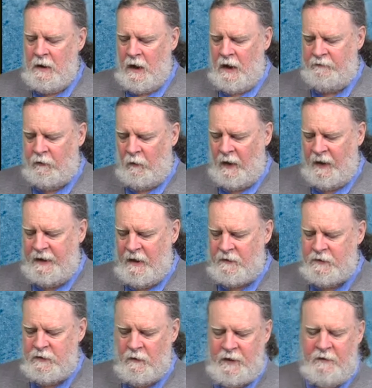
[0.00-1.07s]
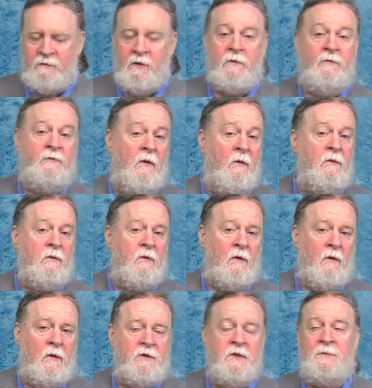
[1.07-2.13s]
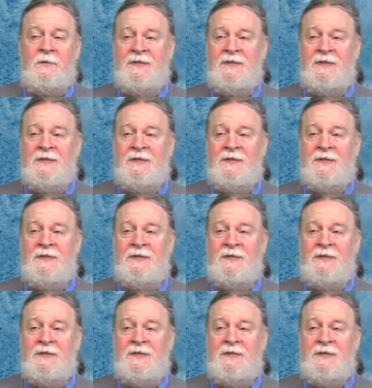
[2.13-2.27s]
of the White House going after the phone calls of